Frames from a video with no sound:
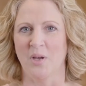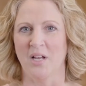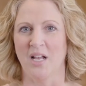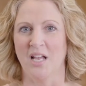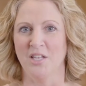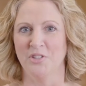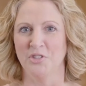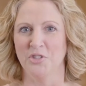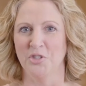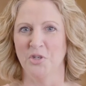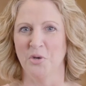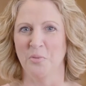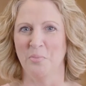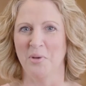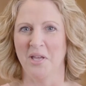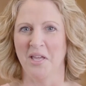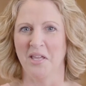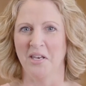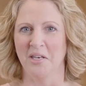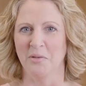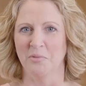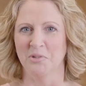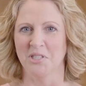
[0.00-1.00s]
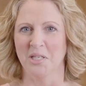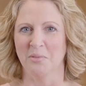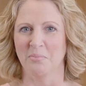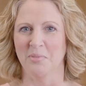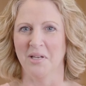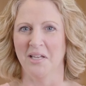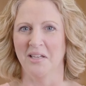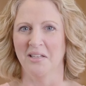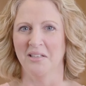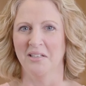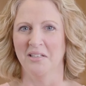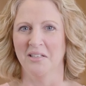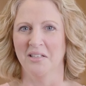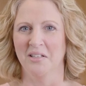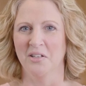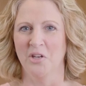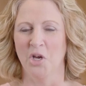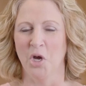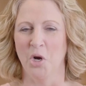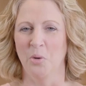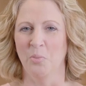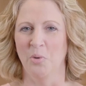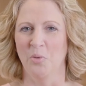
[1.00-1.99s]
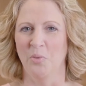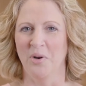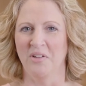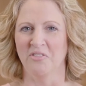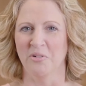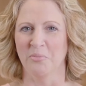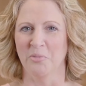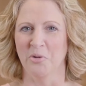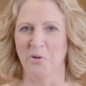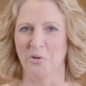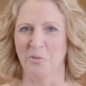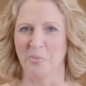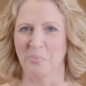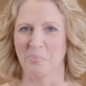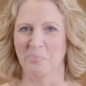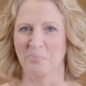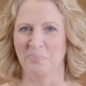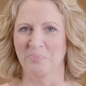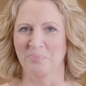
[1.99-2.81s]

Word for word: I got to know Penn. It was like my home away from home.